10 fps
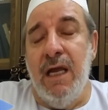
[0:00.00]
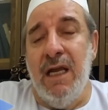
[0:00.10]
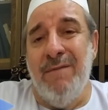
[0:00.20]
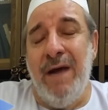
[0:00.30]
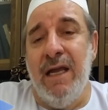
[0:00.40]

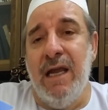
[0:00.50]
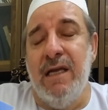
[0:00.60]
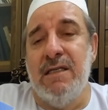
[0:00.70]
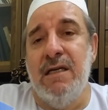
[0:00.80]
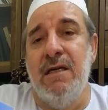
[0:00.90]
In my
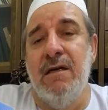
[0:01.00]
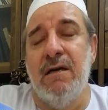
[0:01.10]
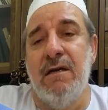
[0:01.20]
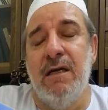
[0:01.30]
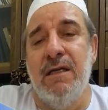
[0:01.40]
case
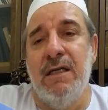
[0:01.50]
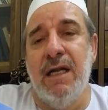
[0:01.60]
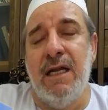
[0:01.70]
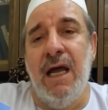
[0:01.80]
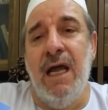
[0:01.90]
here,
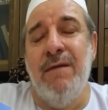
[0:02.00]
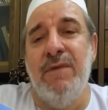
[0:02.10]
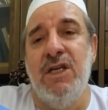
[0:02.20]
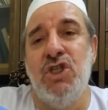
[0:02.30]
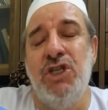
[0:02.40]
the time
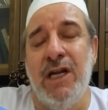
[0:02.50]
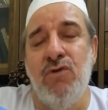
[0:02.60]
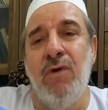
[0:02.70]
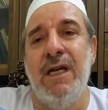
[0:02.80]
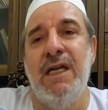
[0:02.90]
is
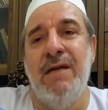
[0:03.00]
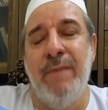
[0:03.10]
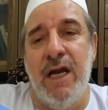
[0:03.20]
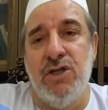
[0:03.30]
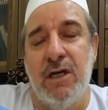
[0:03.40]
genuinely
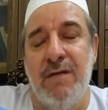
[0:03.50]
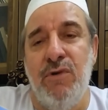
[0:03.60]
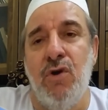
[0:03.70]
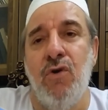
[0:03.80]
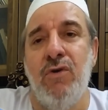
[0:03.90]
imaginary
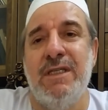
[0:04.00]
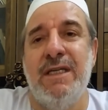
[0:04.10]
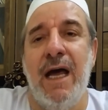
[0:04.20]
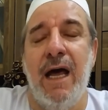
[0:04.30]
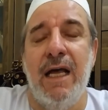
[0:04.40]
because
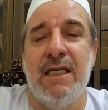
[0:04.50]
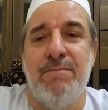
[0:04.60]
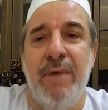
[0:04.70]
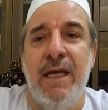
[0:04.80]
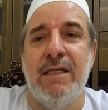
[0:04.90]
the
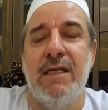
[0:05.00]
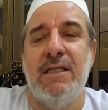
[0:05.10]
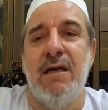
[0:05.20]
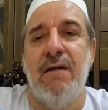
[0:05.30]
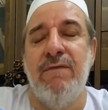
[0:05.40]
space
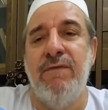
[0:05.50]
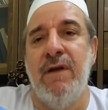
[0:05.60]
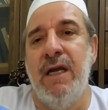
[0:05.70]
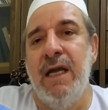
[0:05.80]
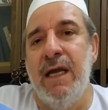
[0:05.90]
itself
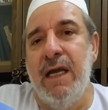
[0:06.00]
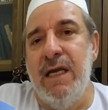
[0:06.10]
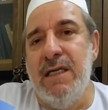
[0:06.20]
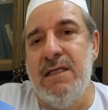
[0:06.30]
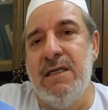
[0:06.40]

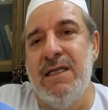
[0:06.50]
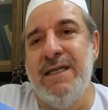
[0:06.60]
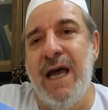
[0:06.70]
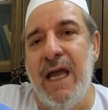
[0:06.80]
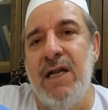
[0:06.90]
is
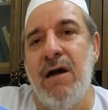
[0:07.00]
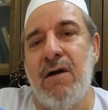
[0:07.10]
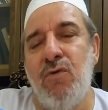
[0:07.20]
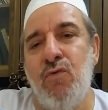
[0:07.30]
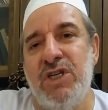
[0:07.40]
the
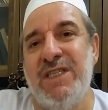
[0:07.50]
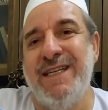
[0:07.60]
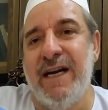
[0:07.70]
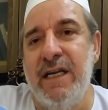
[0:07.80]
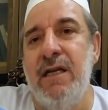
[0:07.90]
inner, which is
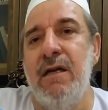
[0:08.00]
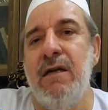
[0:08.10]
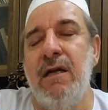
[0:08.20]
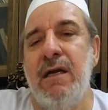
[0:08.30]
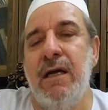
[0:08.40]
the real